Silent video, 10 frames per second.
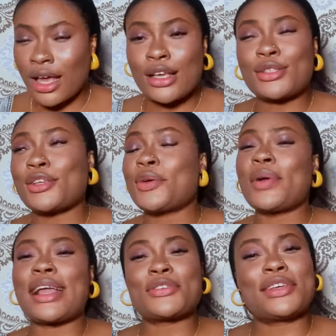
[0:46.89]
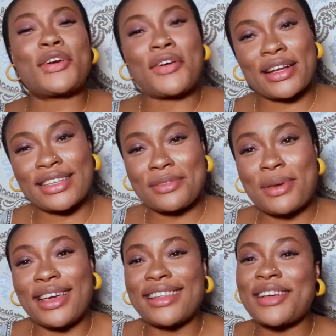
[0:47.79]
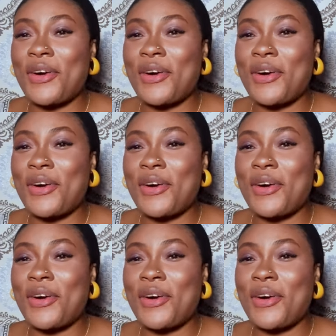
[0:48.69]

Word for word: So someone actually corrected me in the